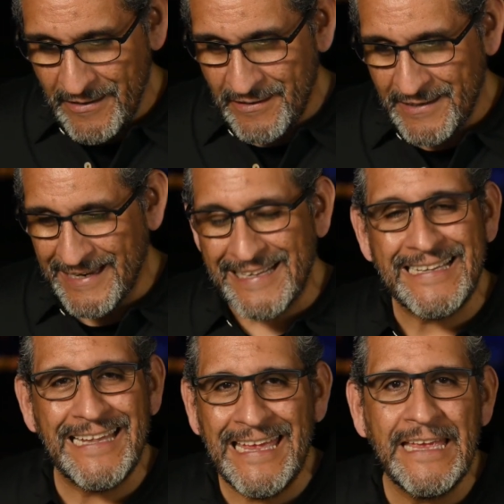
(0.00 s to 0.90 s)
to
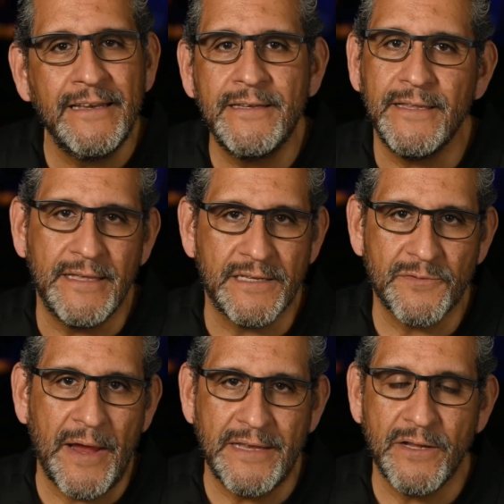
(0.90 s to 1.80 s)
cling to
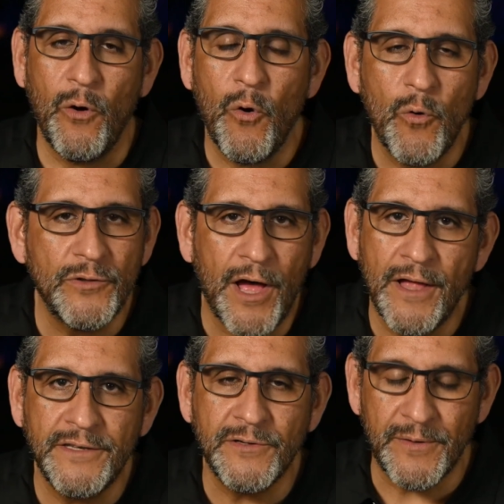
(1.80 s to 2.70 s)
this, right, to hold
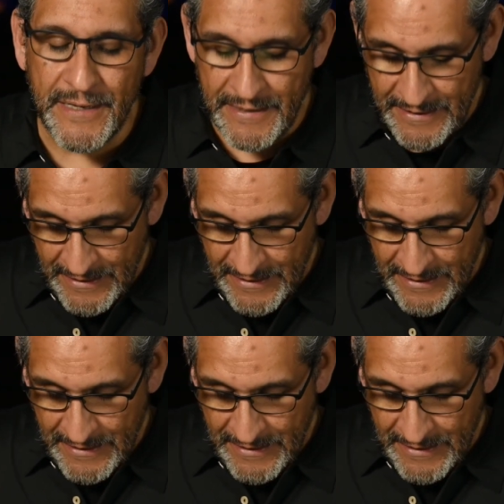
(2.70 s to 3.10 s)
on to it,